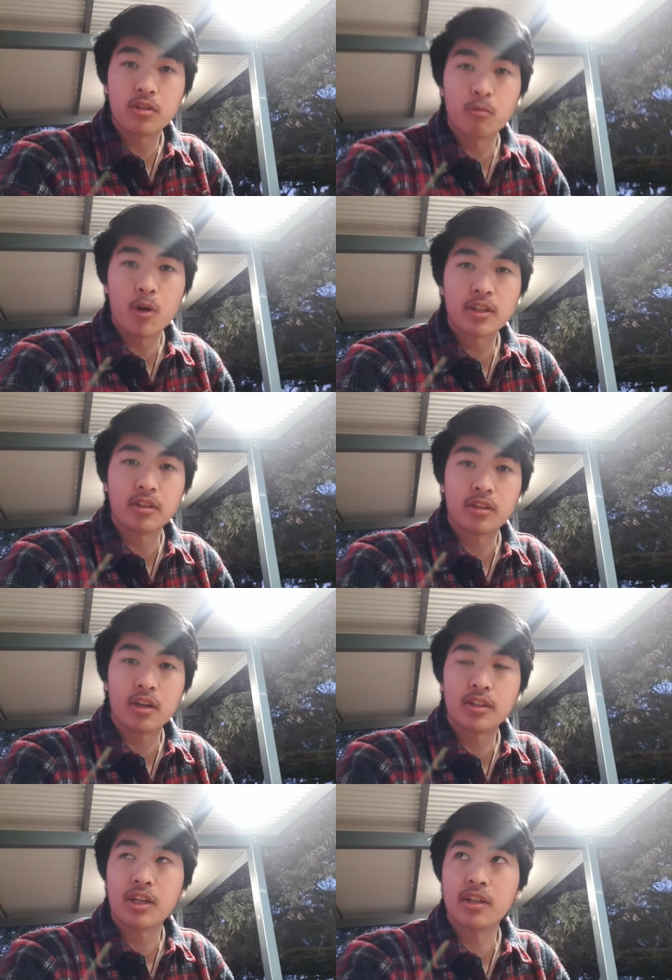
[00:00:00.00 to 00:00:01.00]
your work
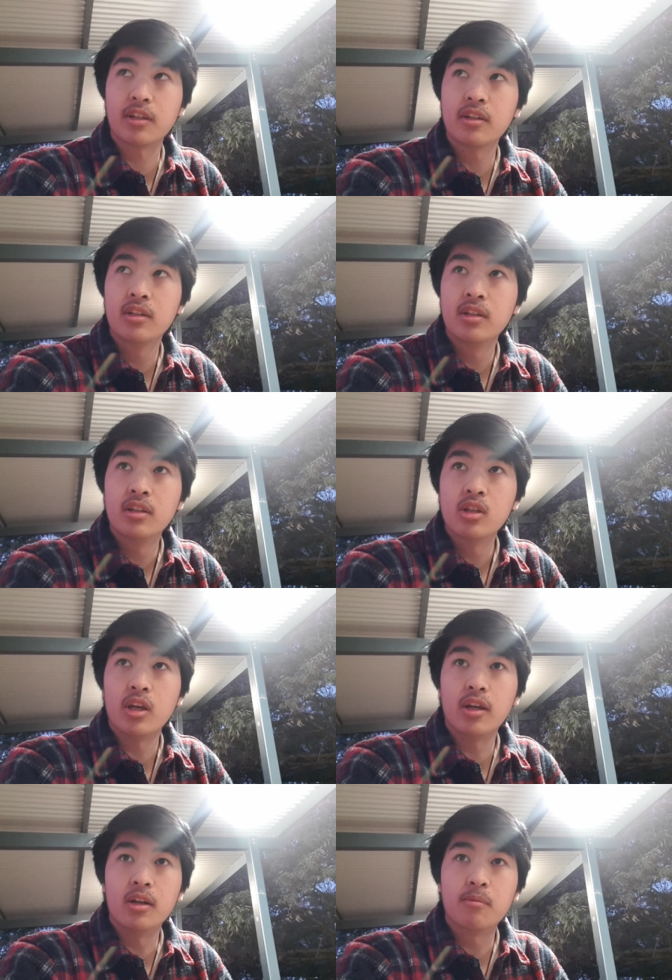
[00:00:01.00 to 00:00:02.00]
again,
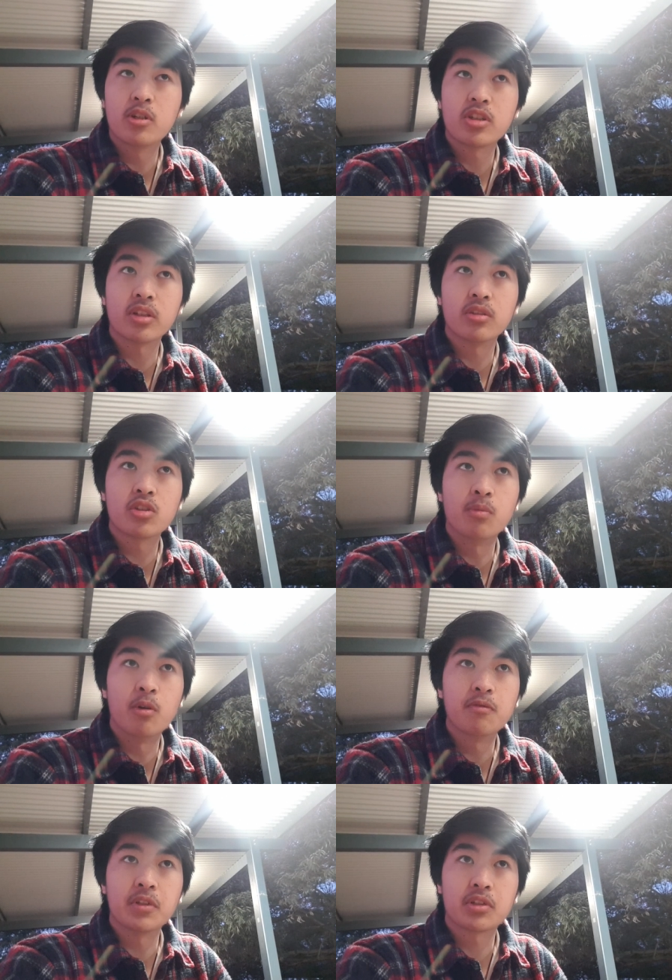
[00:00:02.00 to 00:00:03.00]
and appreciate the
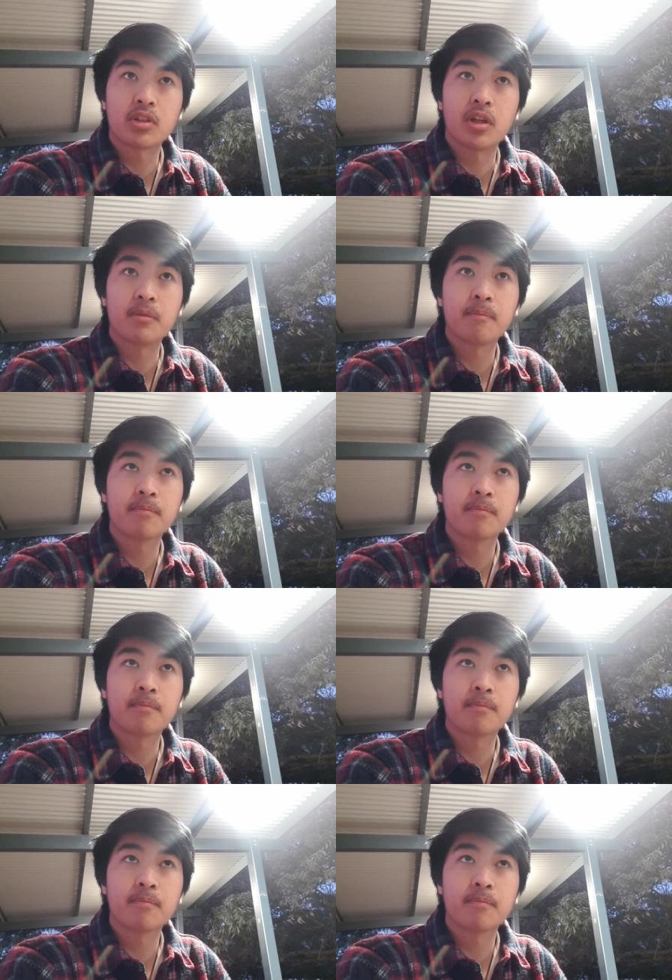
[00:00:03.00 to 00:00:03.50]
small things again.